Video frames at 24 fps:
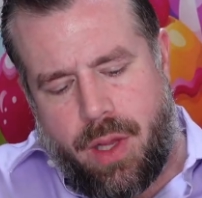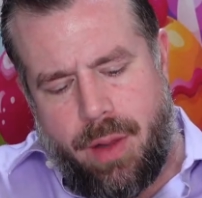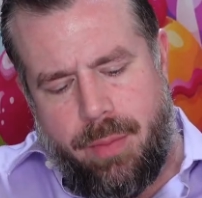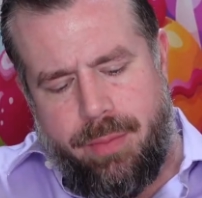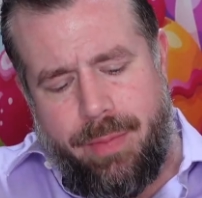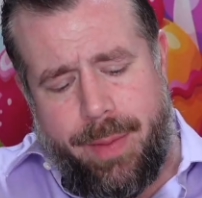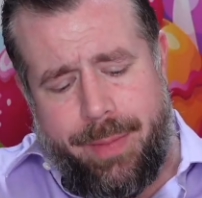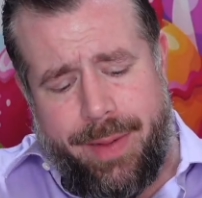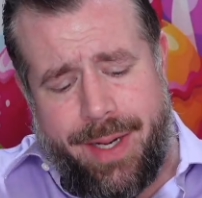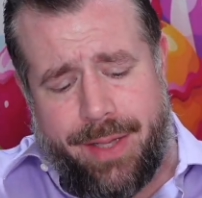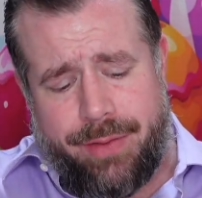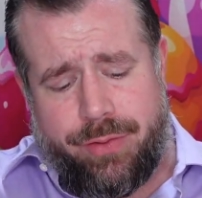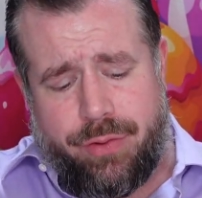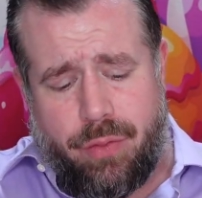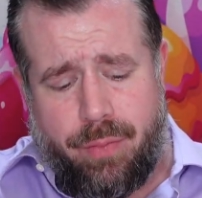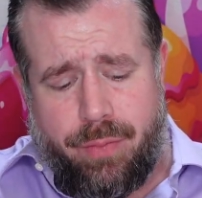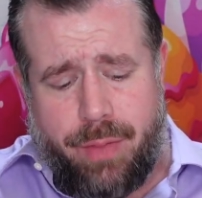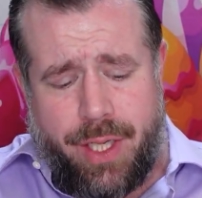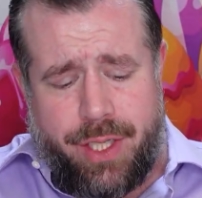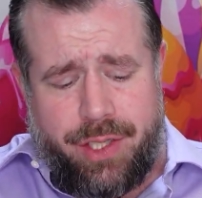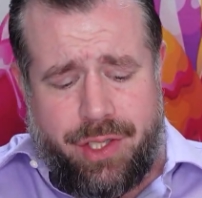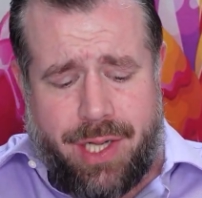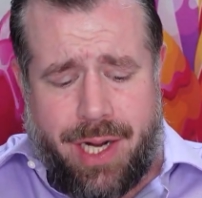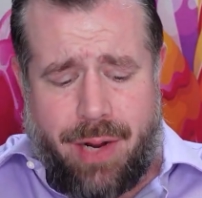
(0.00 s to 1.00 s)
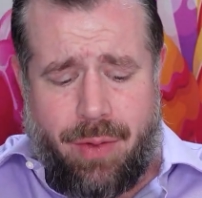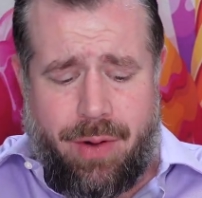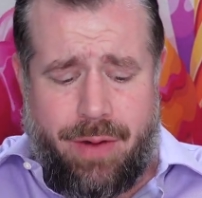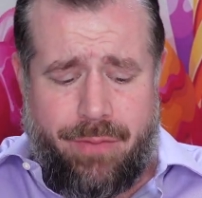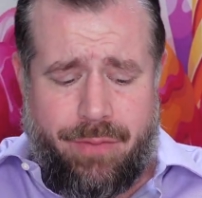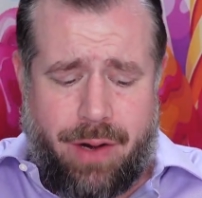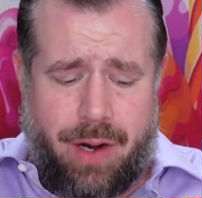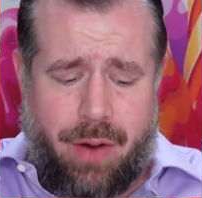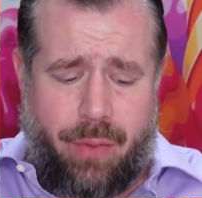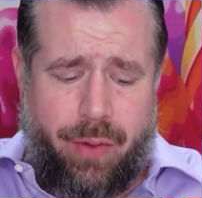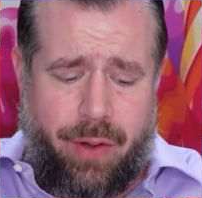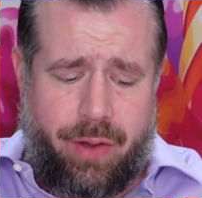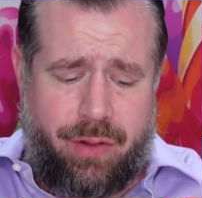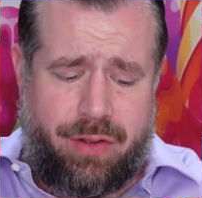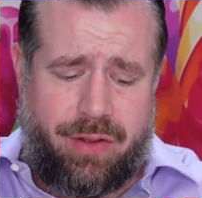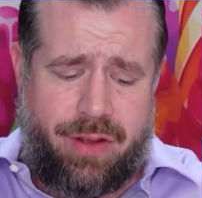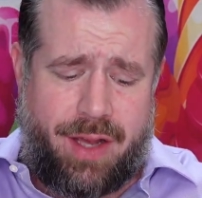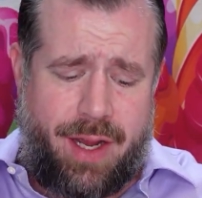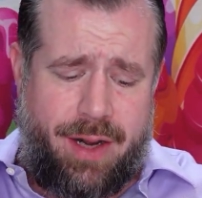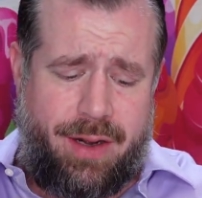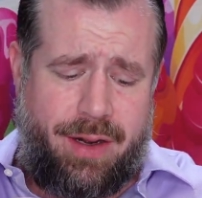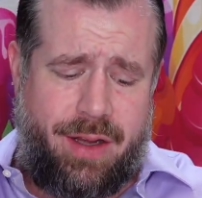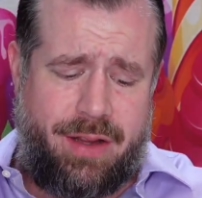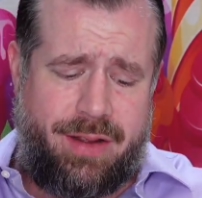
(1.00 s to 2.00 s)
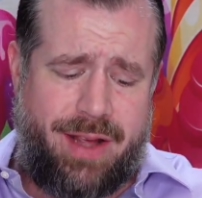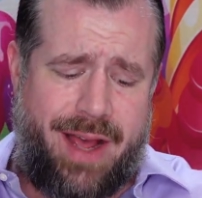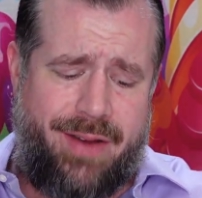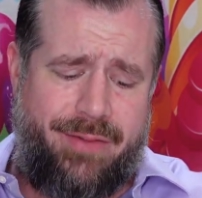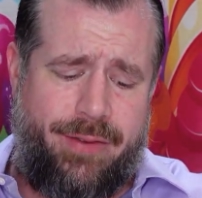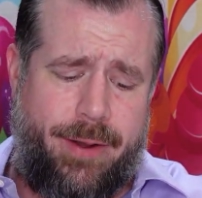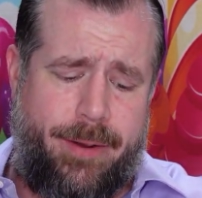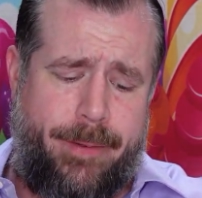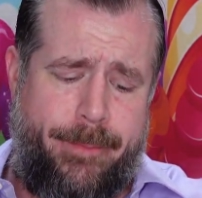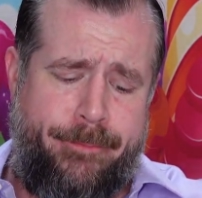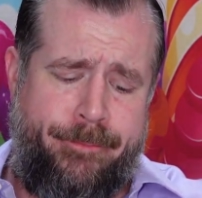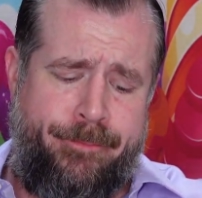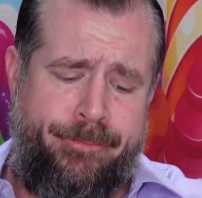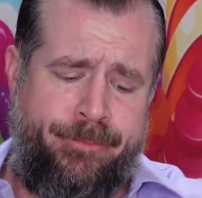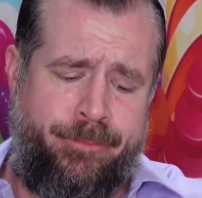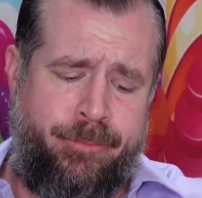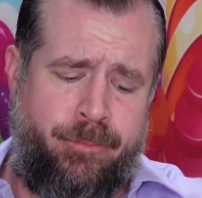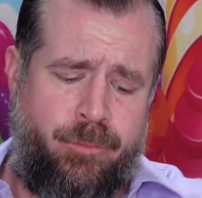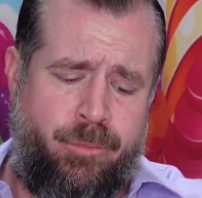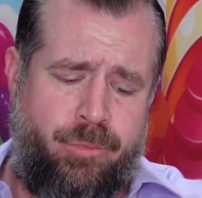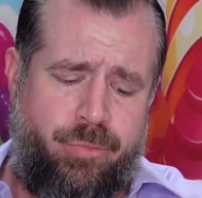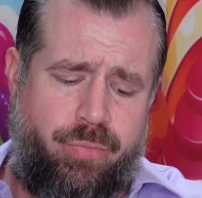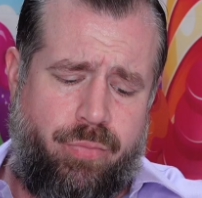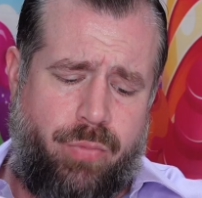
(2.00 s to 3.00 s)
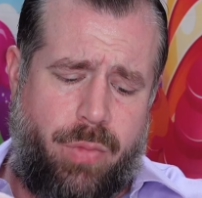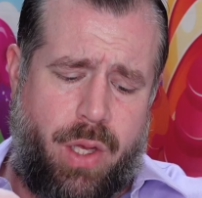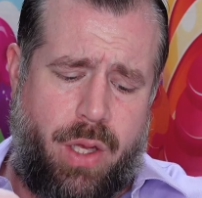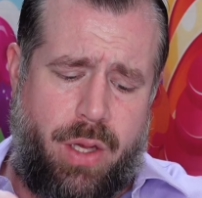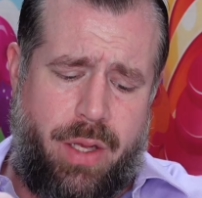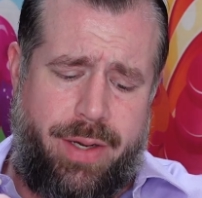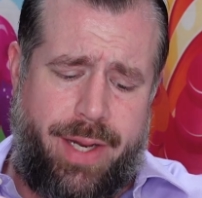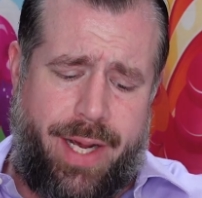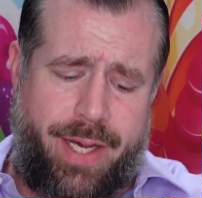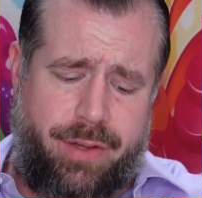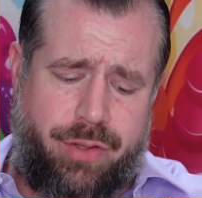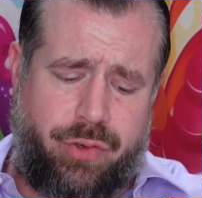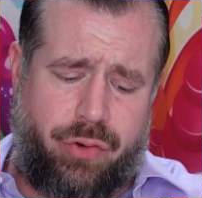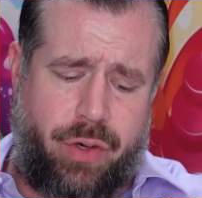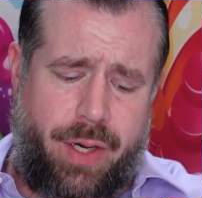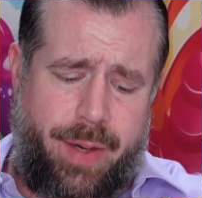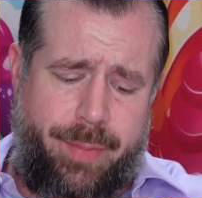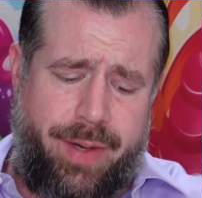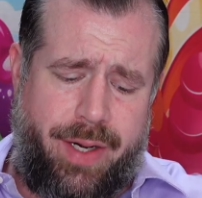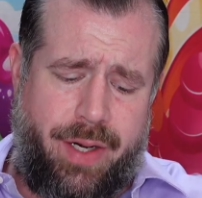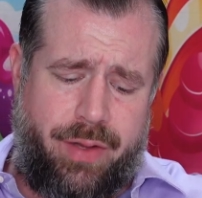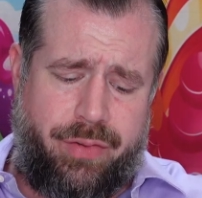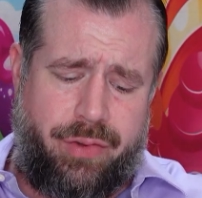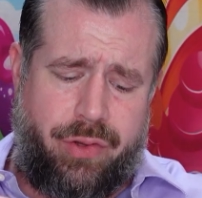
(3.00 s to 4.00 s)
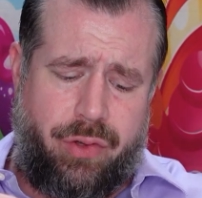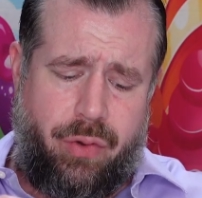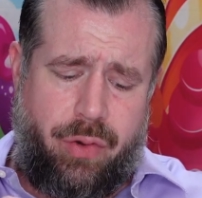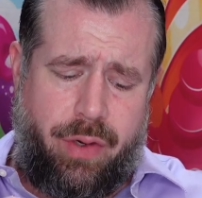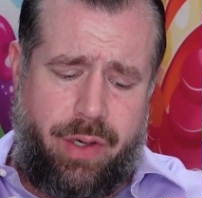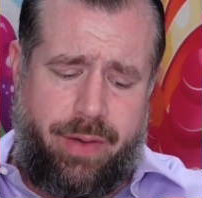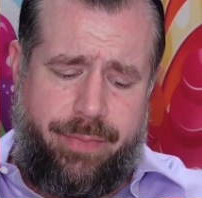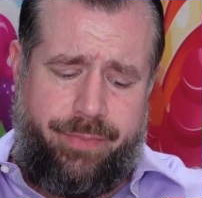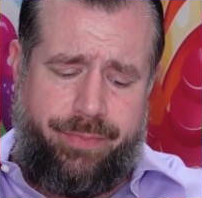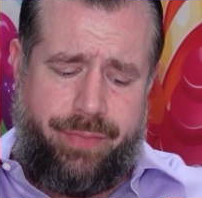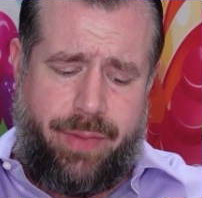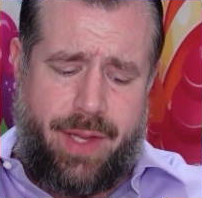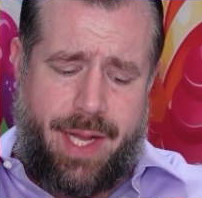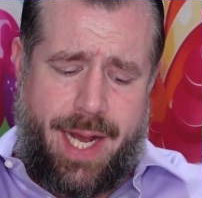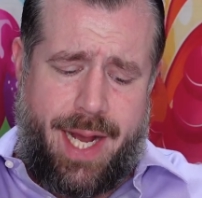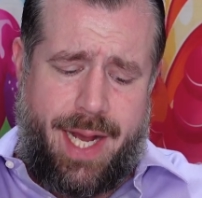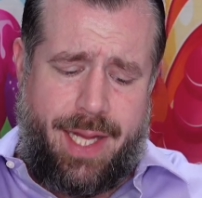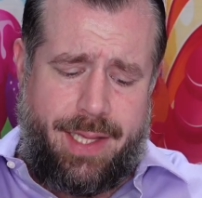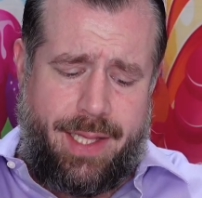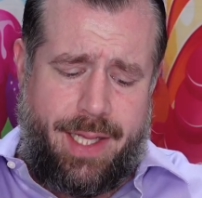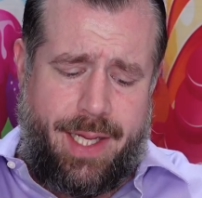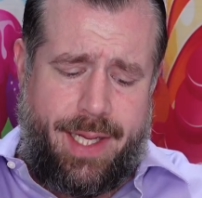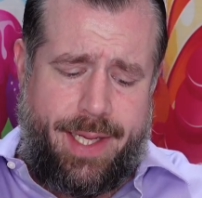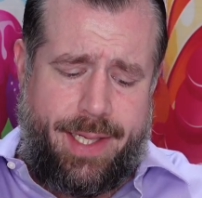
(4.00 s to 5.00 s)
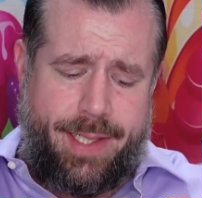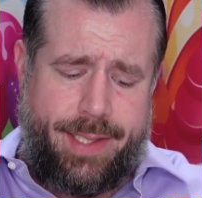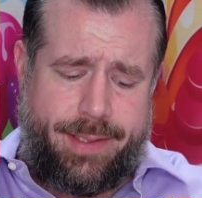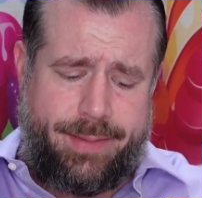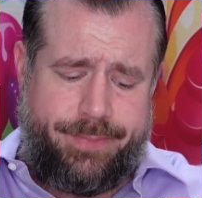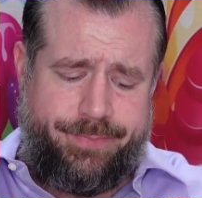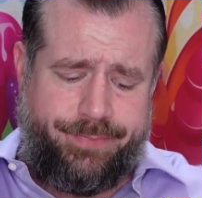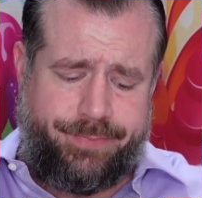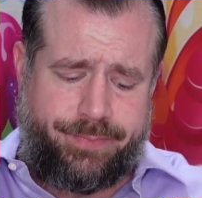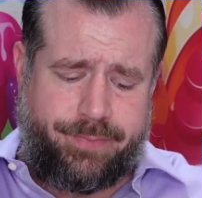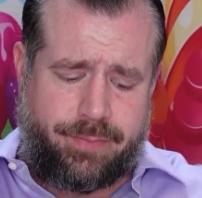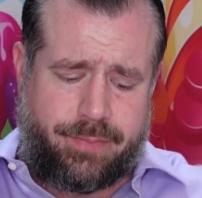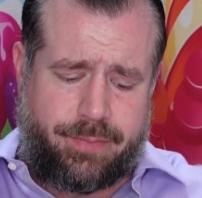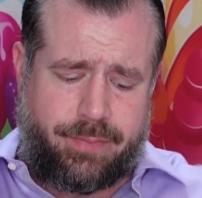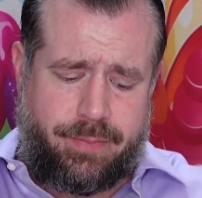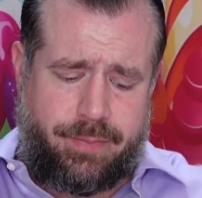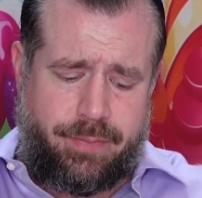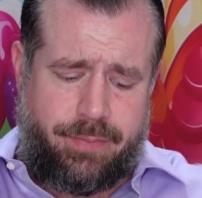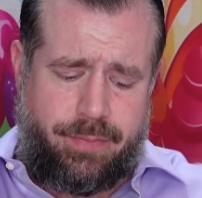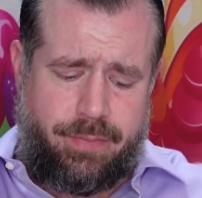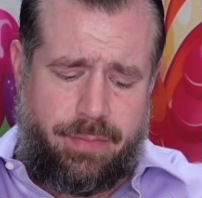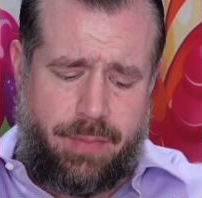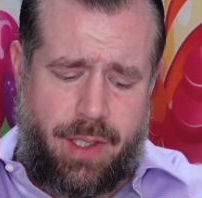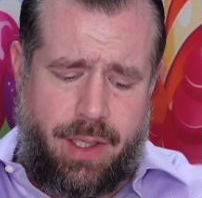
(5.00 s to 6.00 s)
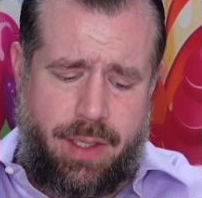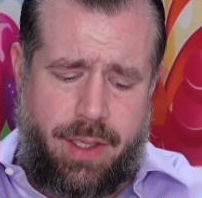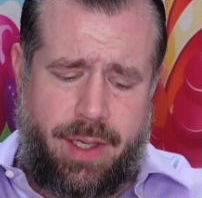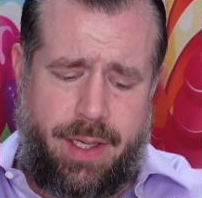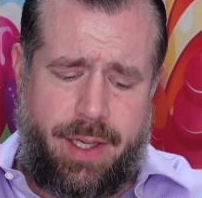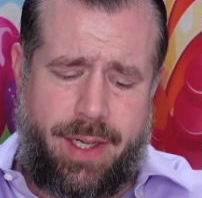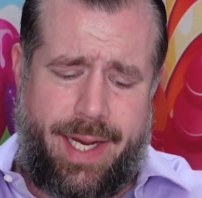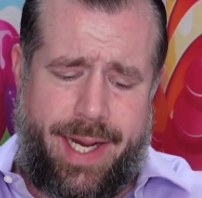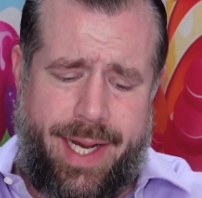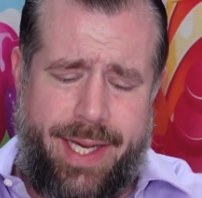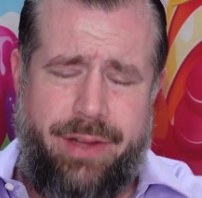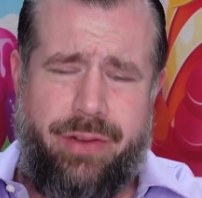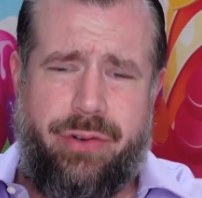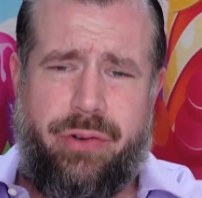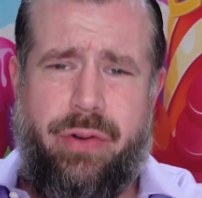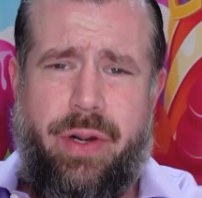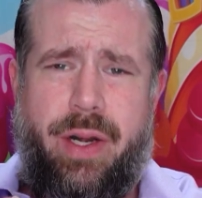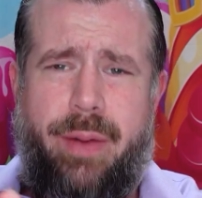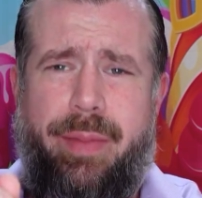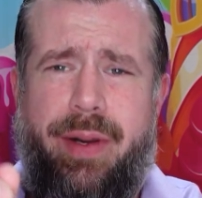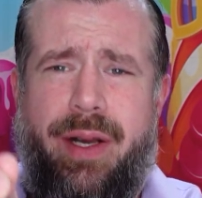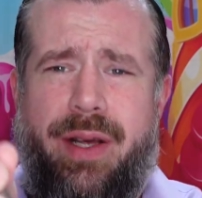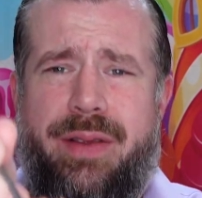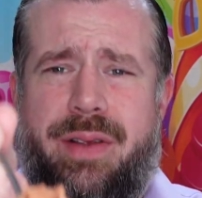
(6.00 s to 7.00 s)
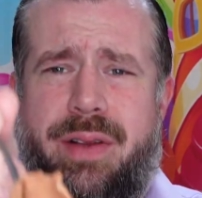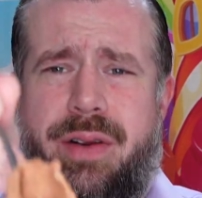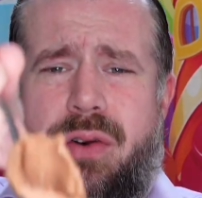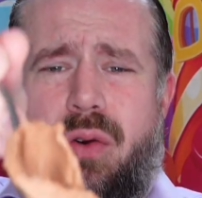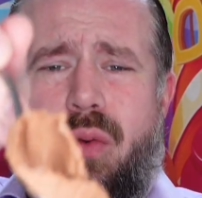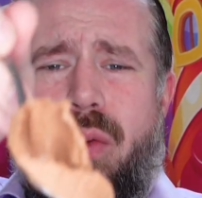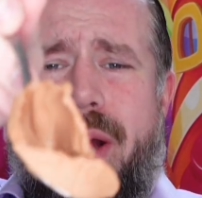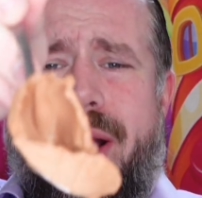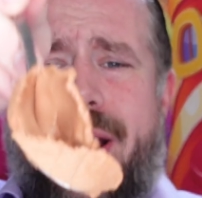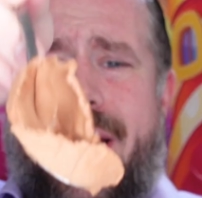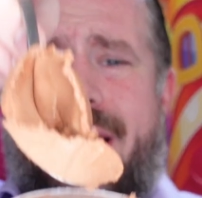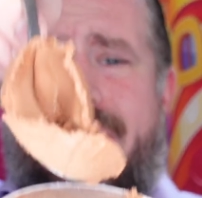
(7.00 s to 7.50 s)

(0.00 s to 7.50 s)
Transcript: not so much. However, I will say it does have a nice creaminess to it, a la ice cream. It doesn't quite